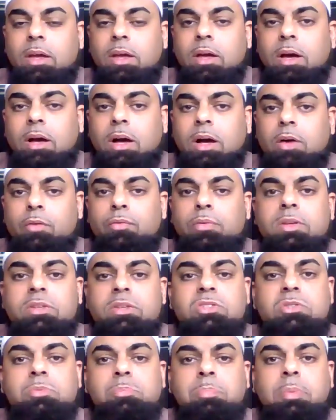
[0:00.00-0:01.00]
of
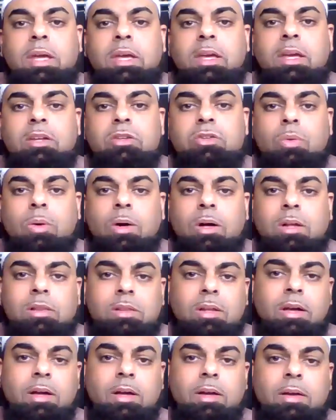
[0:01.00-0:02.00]
speaking to
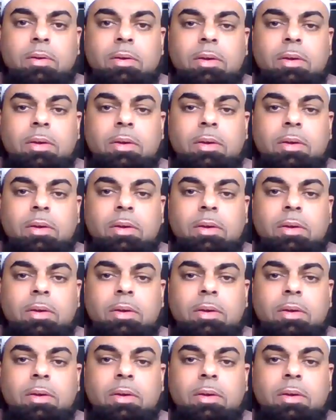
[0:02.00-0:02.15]
Allah.